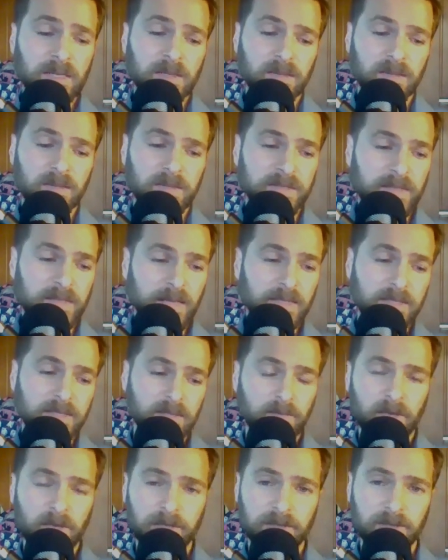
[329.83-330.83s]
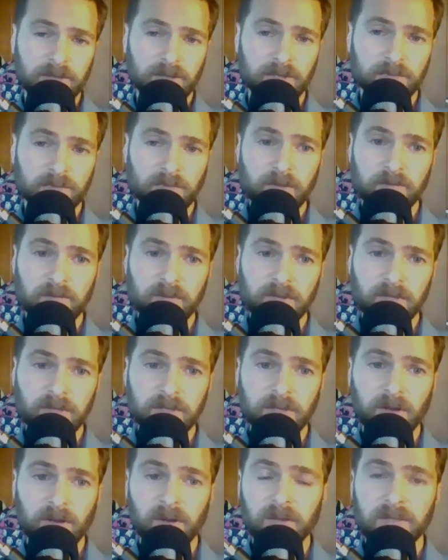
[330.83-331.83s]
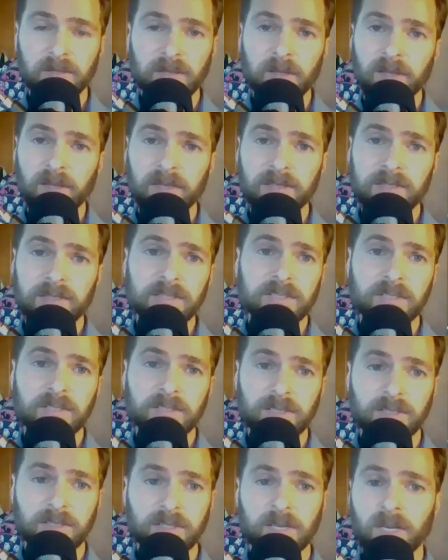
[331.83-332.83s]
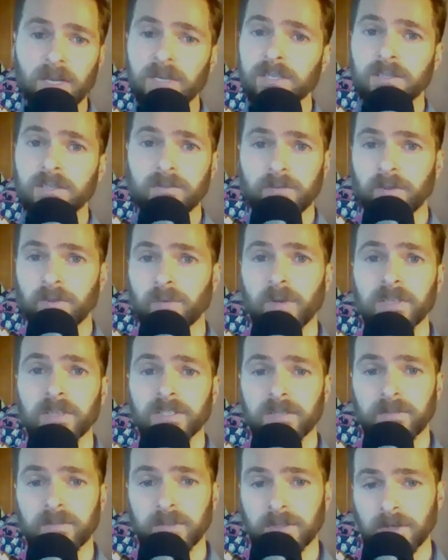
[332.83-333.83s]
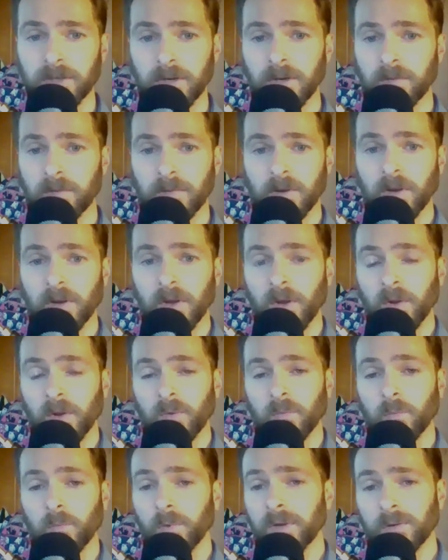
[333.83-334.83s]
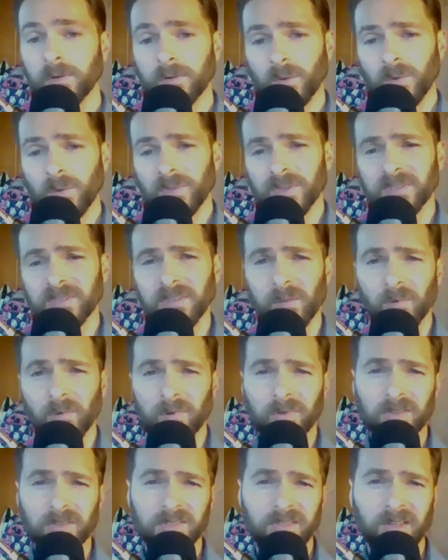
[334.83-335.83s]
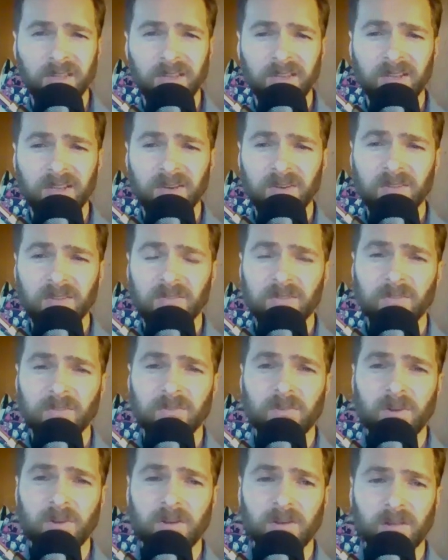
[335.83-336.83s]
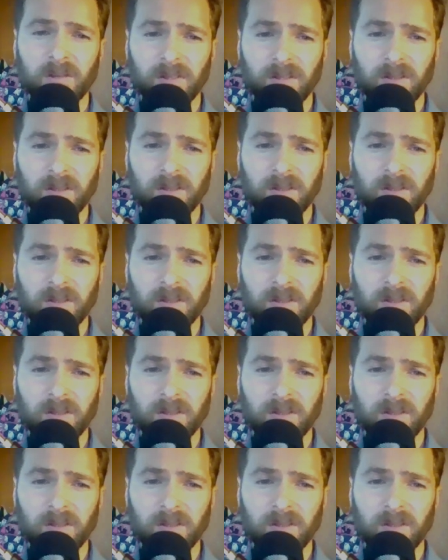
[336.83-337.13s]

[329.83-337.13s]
The TED semester has pivoted to online distance education for the rest of the term, but we don't know what the summer looks like or even the fall.